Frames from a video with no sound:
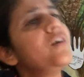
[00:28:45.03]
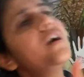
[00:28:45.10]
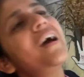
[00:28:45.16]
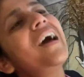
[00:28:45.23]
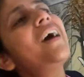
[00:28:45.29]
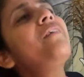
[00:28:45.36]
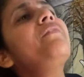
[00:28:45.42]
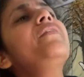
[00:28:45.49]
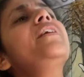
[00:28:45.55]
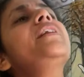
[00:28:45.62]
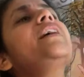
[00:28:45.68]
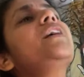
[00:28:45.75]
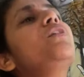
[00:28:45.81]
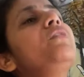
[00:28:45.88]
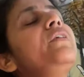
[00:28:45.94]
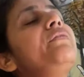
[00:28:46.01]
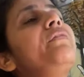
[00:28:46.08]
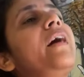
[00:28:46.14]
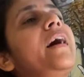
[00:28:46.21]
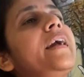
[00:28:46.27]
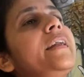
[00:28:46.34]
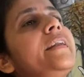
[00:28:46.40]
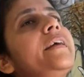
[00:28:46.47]
Everything you will
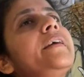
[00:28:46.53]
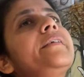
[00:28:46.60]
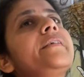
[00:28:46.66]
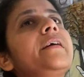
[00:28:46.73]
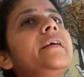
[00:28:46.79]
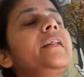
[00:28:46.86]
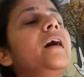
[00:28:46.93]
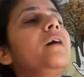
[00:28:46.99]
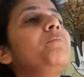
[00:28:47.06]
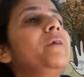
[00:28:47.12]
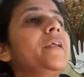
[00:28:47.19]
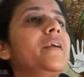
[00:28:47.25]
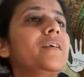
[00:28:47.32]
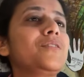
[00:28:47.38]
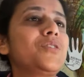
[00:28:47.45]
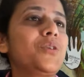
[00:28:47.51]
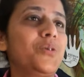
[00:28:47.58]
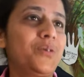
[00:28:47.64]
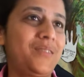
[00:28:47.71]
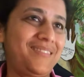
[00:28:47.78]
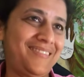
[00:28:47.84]
find it in an American store.